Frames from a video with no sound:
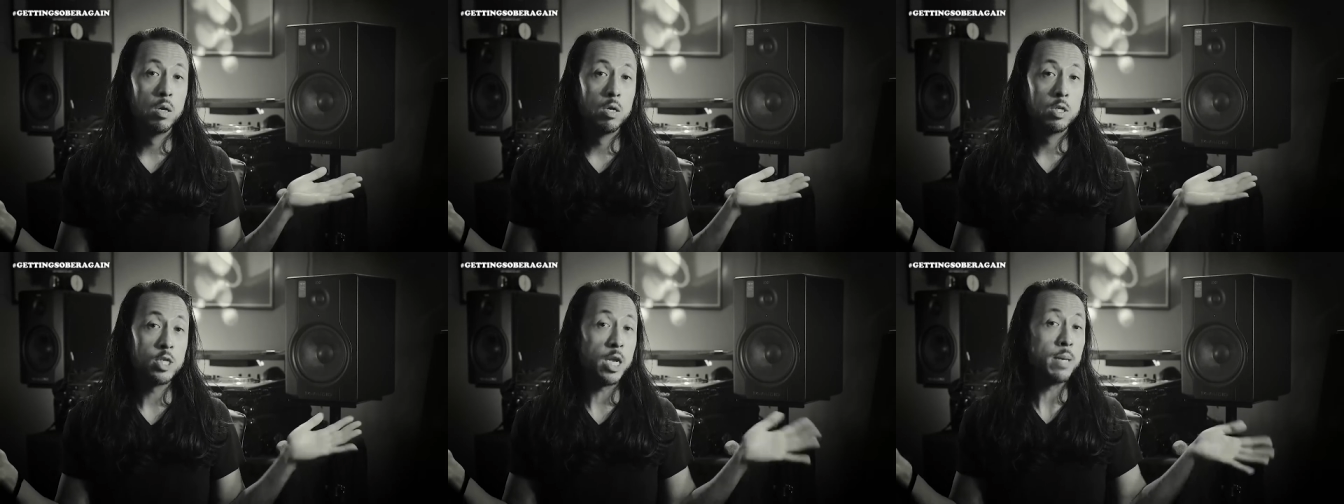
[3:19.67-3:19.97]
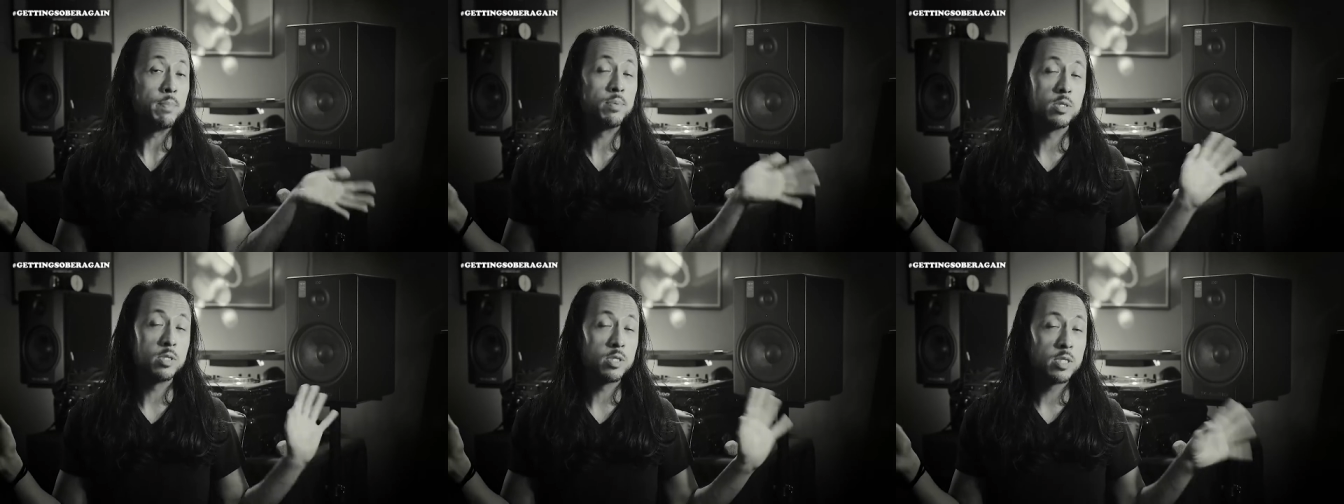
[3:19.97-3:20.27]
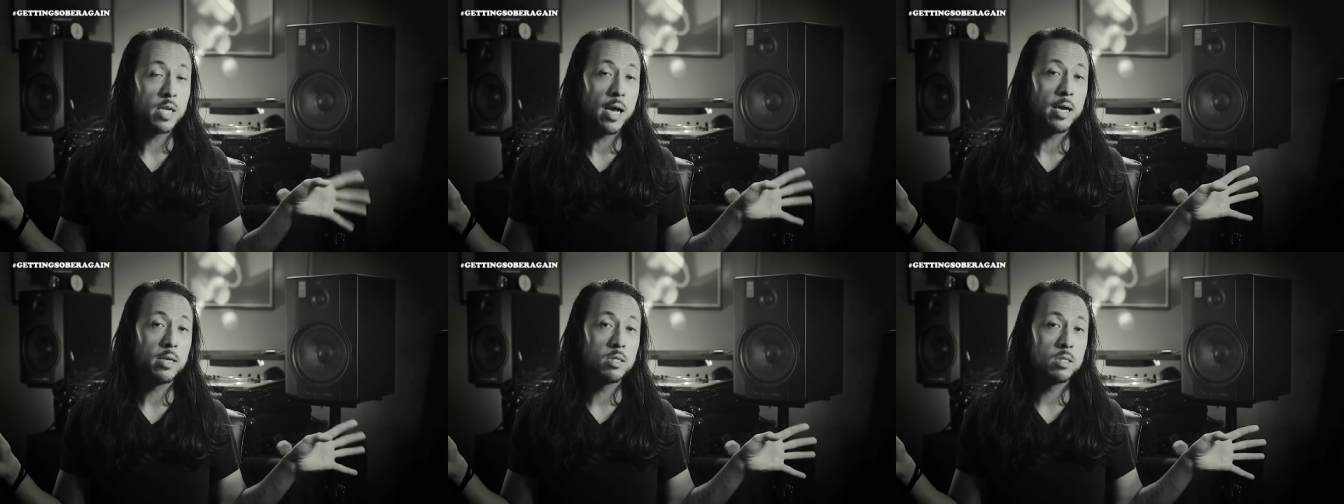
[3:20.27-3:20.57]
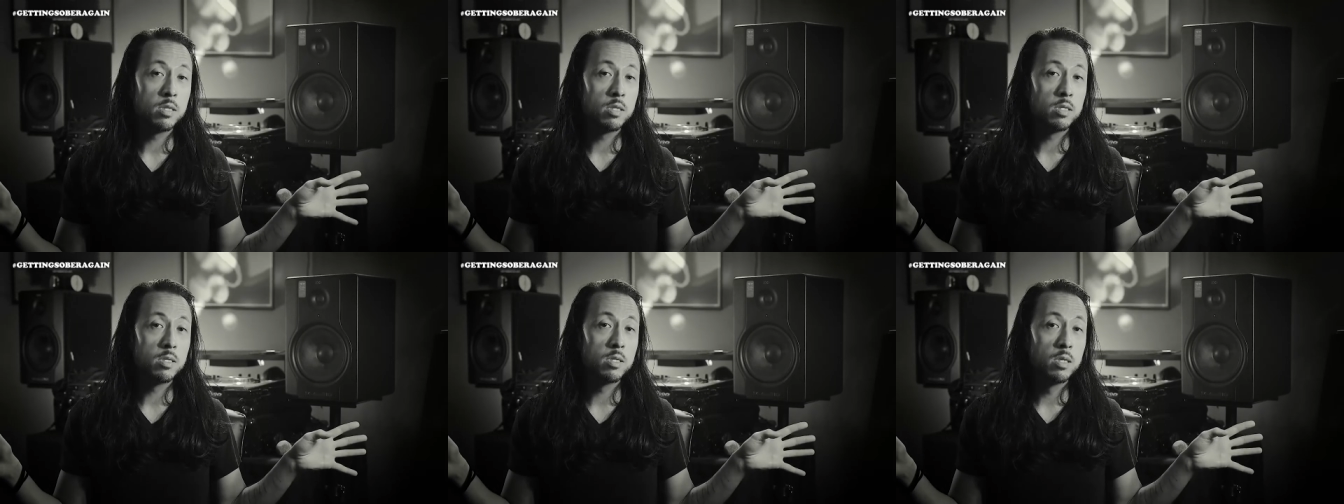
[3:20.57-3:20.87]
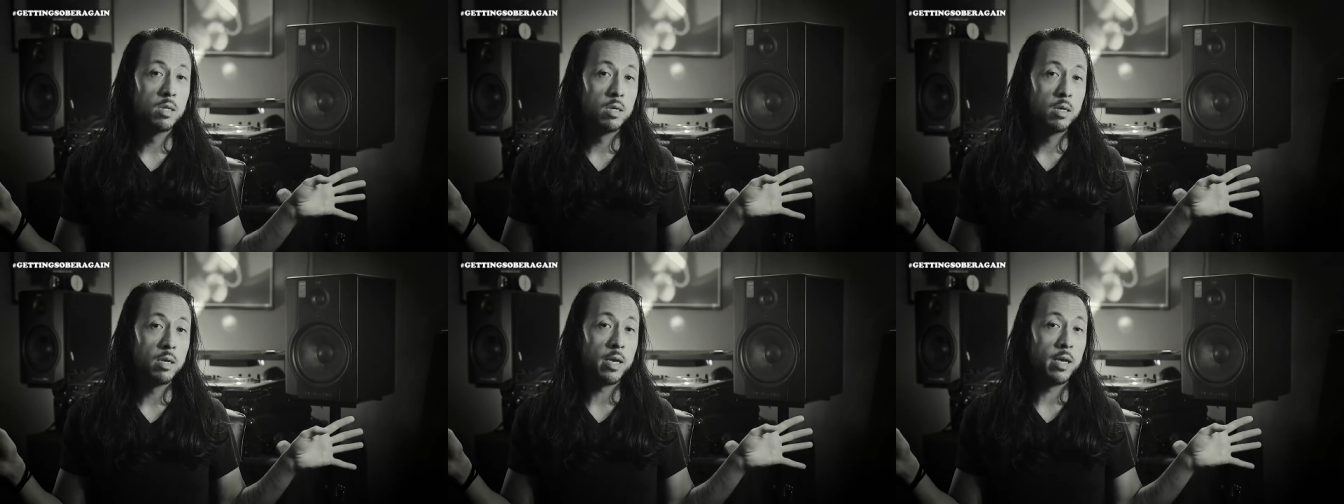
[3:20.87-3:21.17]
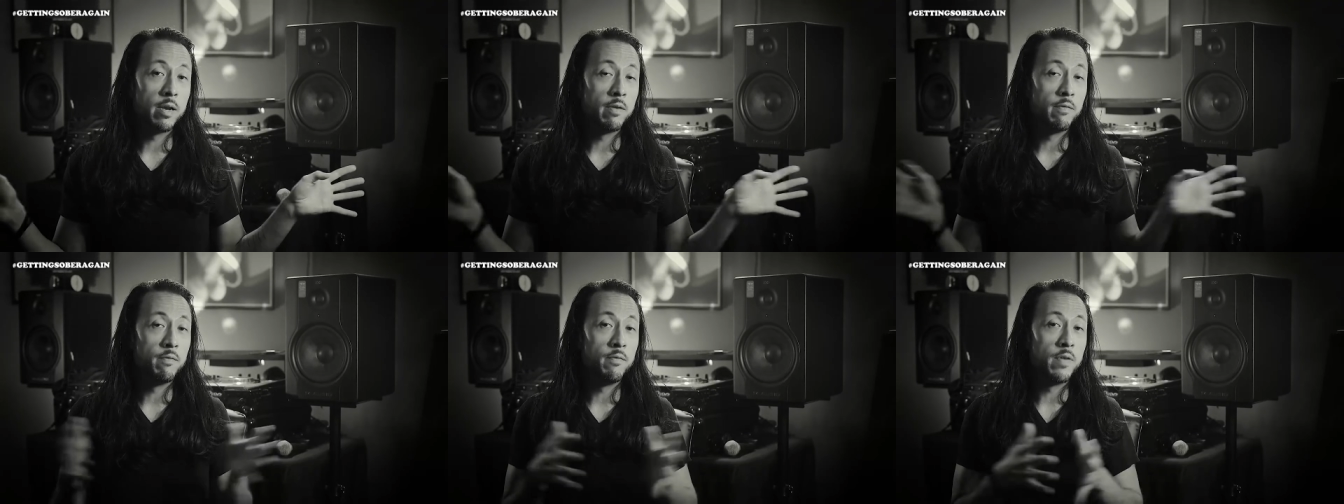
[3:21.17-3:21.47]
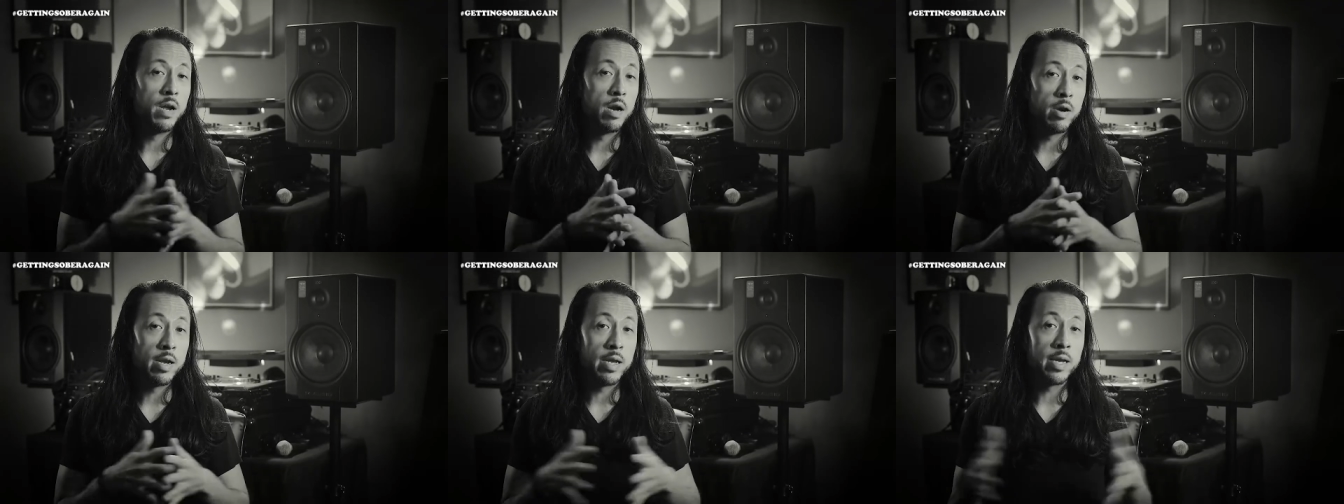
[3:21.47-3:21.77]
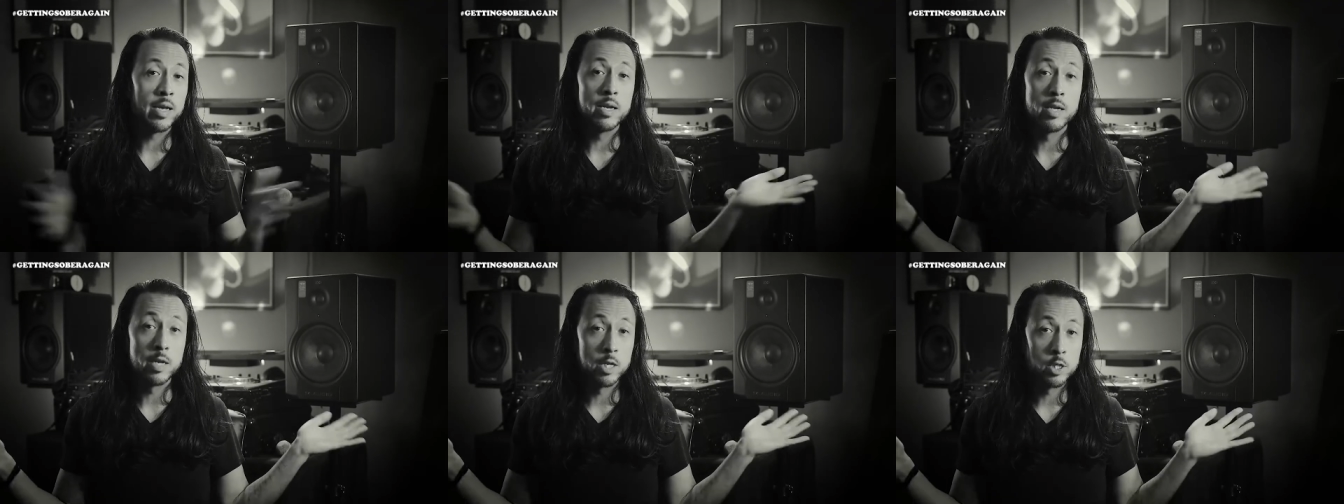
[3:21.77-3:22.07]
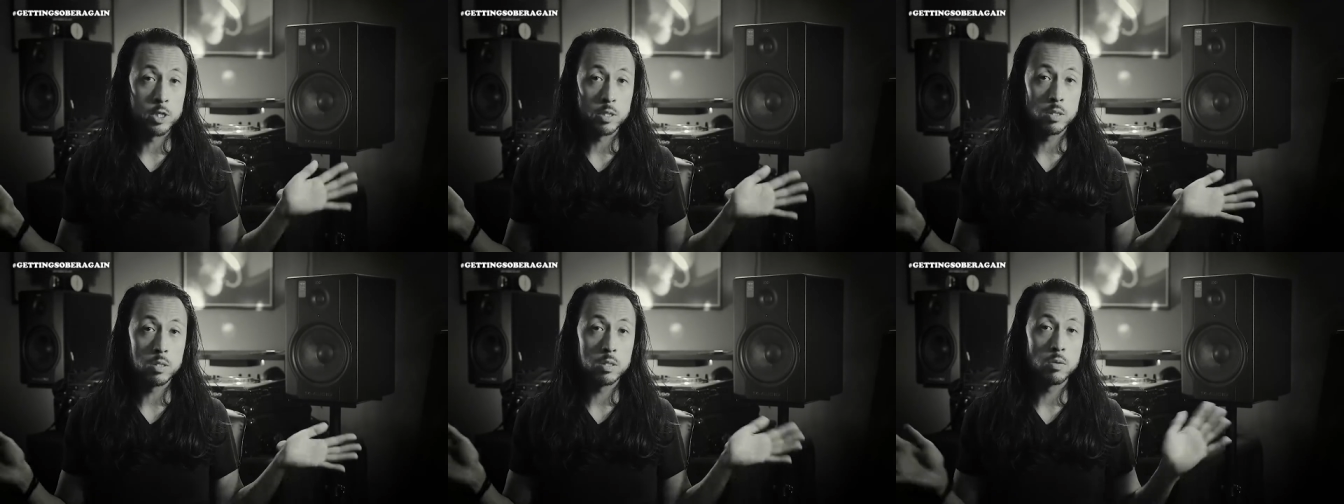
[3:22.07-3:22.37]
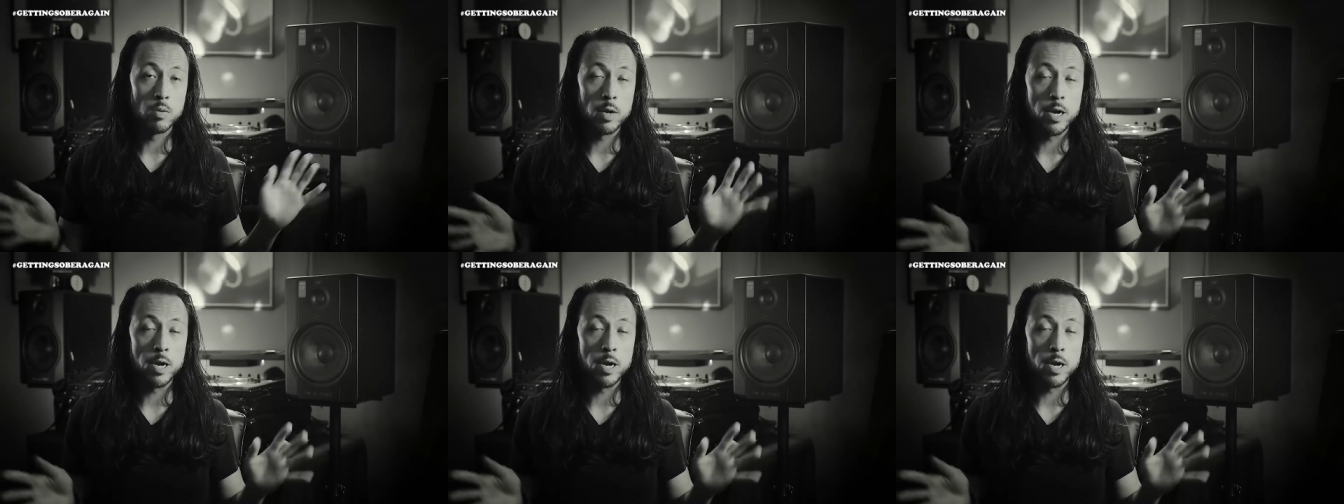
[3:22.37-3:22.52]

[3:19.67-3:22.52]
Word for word: shapes and sizes and varying addictions,